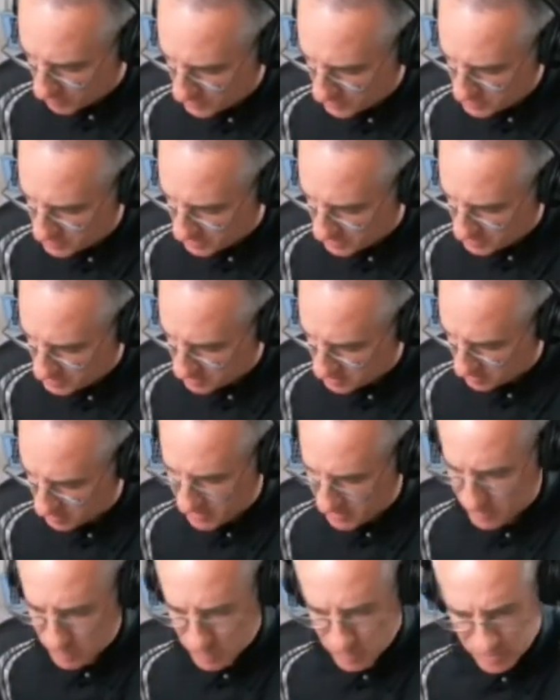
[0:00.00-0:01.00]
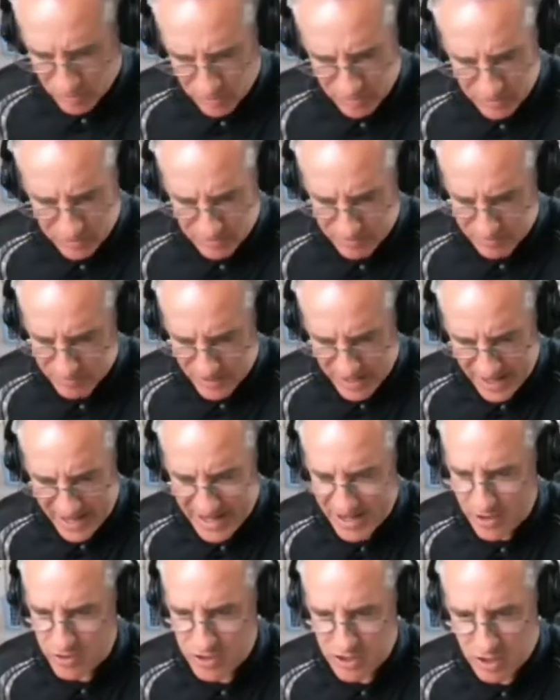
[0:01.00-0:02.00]
points until level
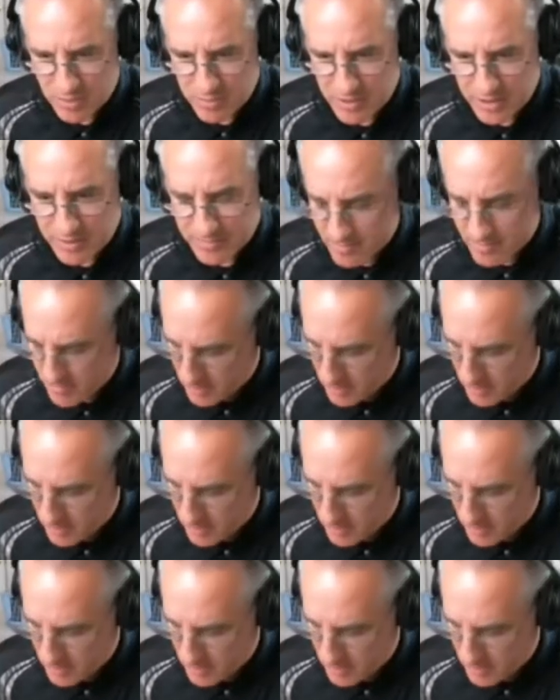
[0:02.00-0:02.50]
8 or something.